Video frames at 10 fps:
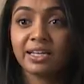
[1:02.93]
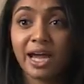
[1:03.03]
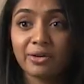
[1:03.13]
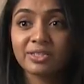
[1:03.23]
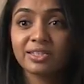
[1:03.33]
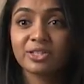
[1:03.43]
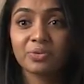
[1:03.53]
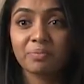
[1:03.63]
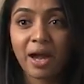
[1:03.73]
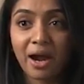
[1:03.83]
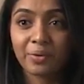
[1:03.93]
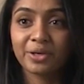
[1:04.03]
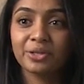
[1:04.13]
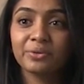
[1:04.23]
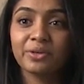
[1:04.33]
and counseling to empower
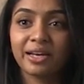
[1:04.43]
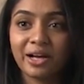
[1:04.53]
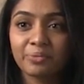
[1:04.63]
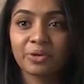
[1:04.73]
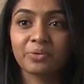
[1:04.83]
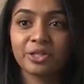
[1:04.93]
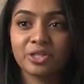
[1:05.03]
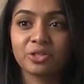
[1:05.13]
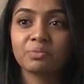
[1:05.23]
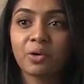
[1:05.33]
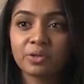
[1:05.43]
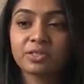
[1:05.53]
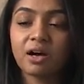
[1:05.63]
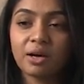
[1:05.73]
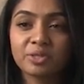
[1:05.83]
you and help you reach your most
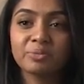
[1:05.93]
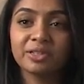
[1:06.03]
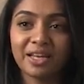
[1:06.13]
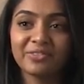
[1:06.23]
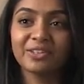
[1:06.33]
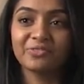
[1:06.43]
optimal level of